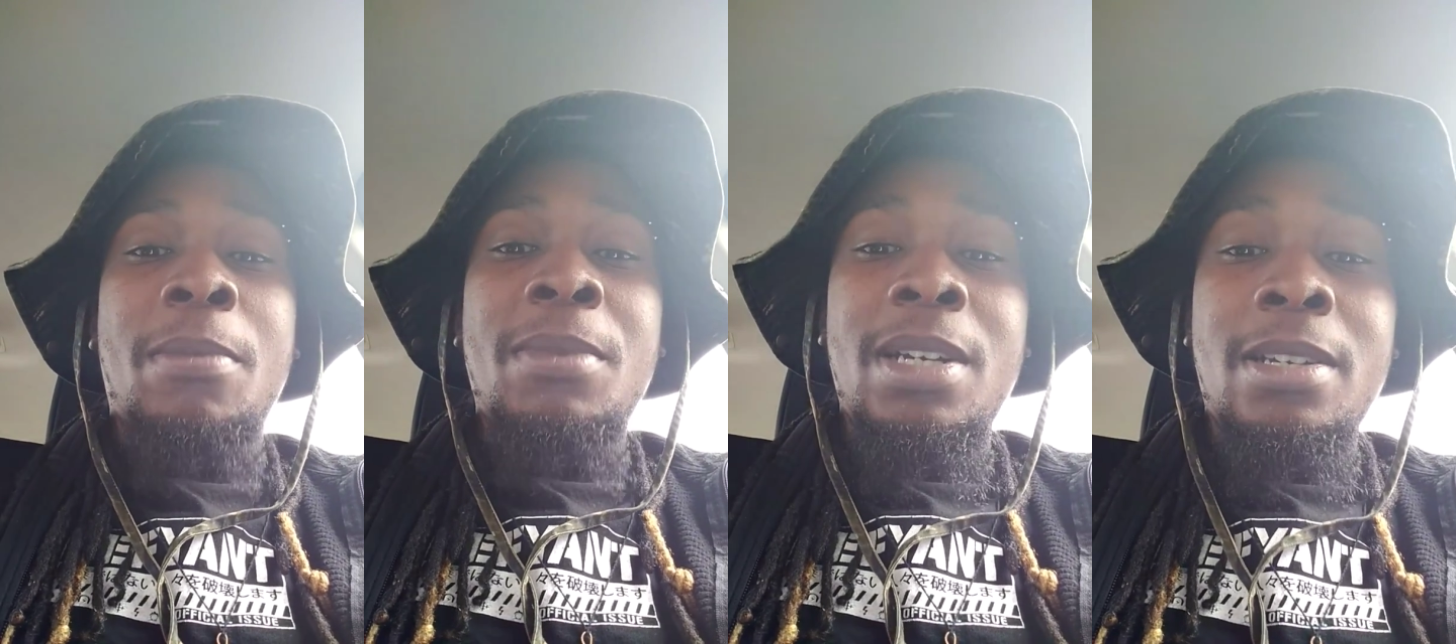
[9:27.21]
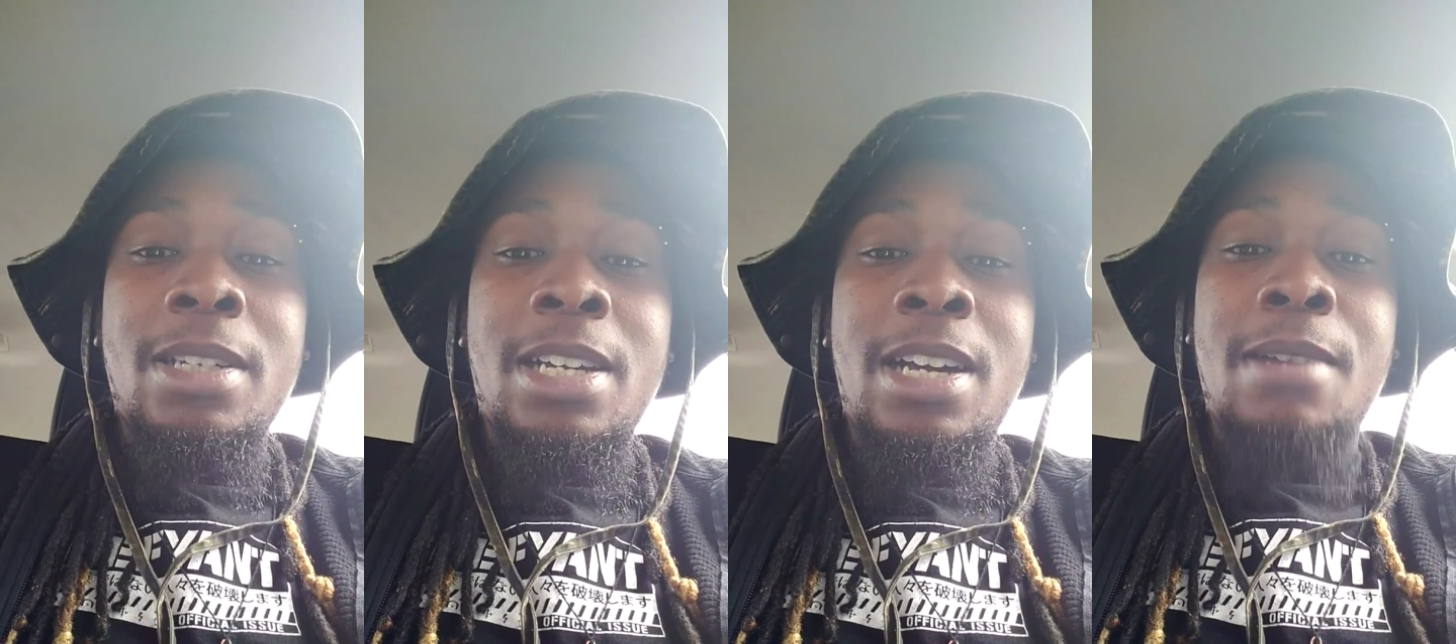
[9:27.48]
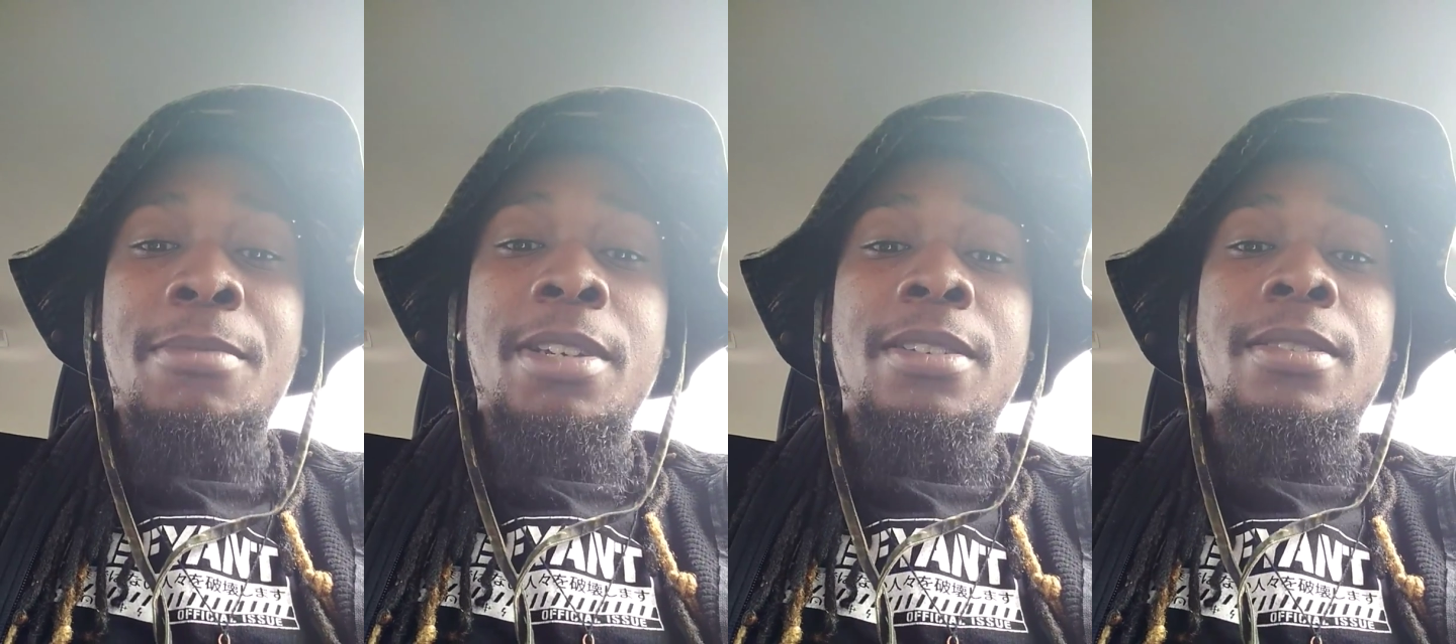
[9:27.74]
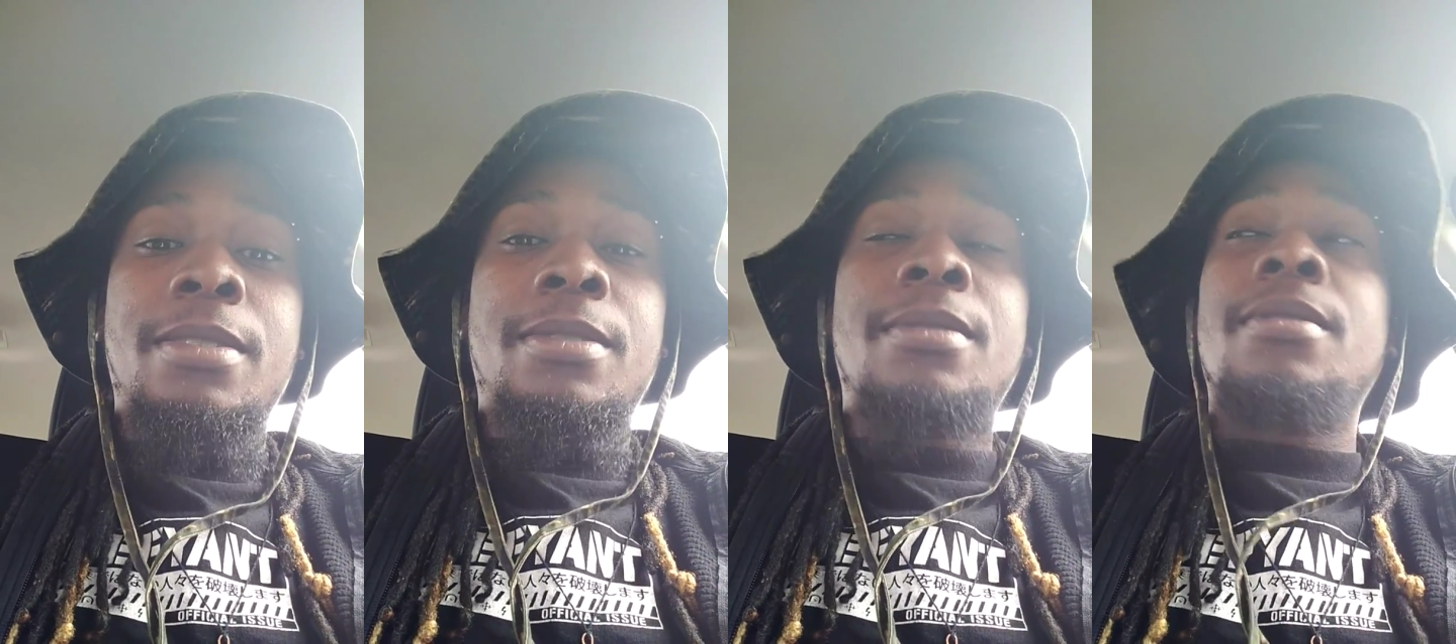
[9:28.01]
Look into
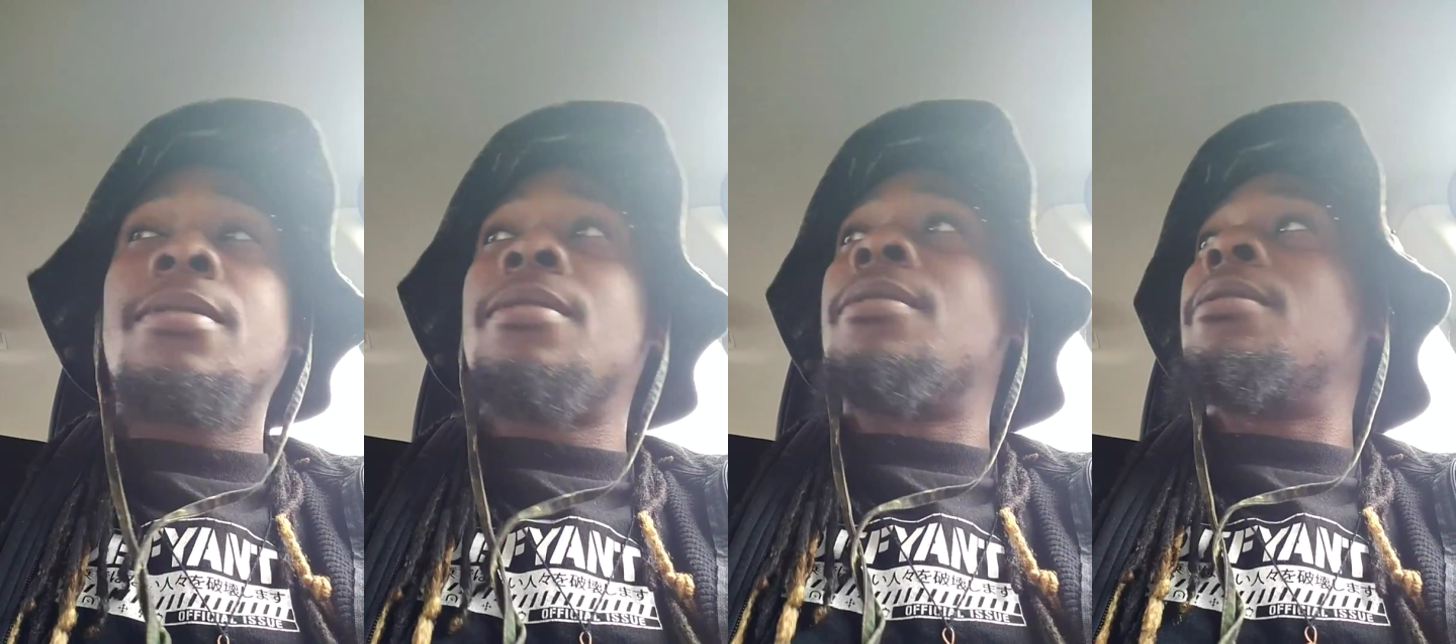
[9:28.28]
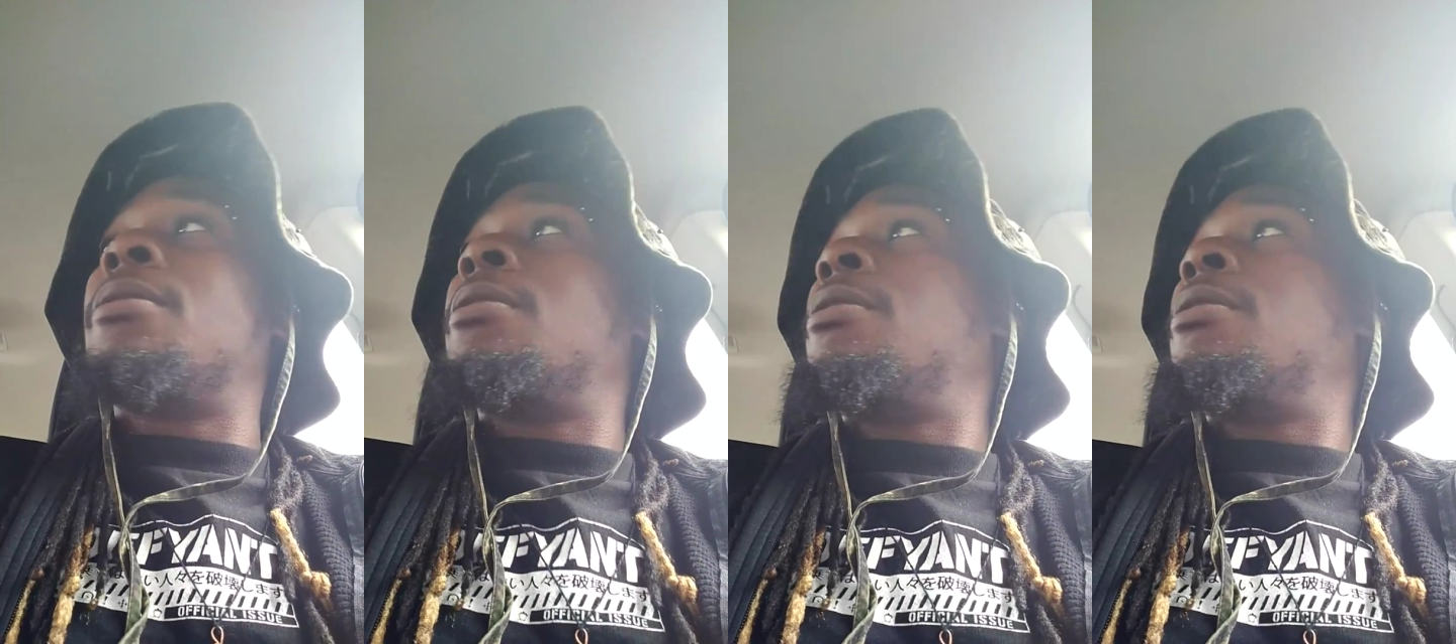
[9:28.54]
it. Check out your